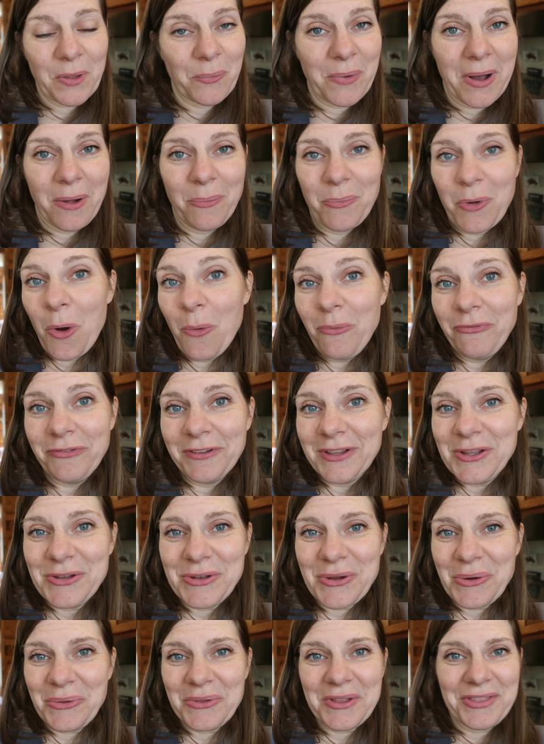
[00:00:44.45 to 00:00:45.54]
well, hopefully
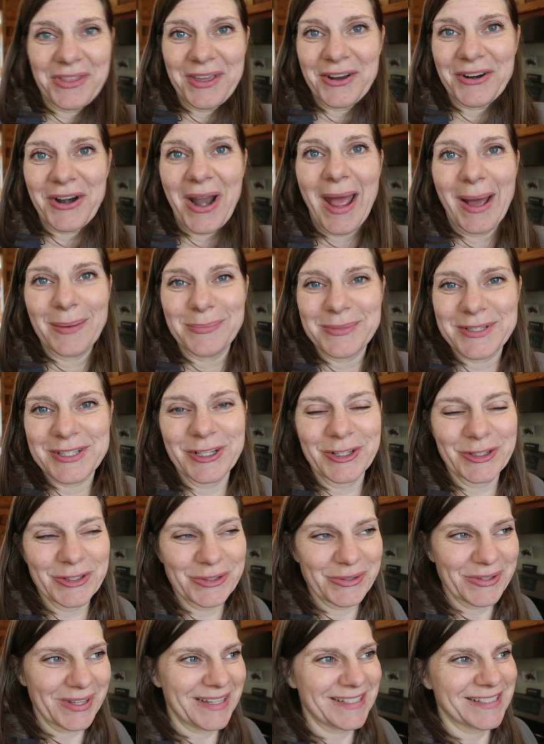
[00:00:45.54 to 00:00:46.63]
you know that they're
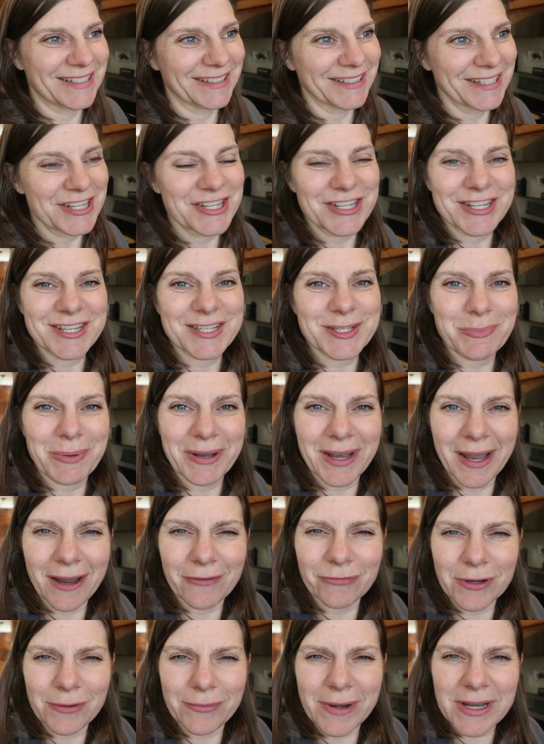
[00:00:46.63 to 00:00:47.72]
absolutely delicious, but
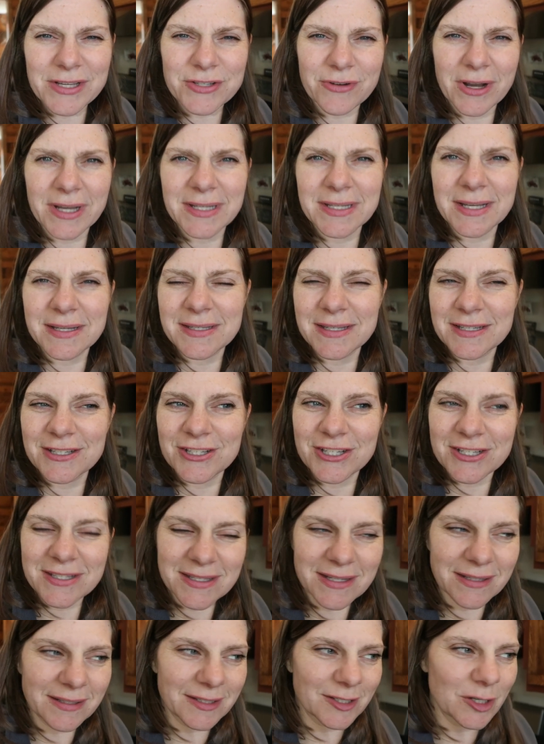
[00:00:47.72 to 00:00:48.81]
every restaurant does it
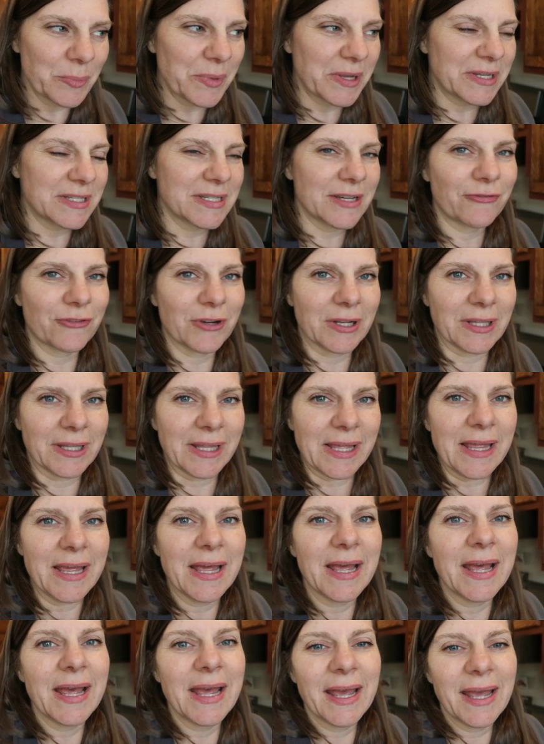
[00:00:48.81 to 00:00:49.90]
just a little bit differently.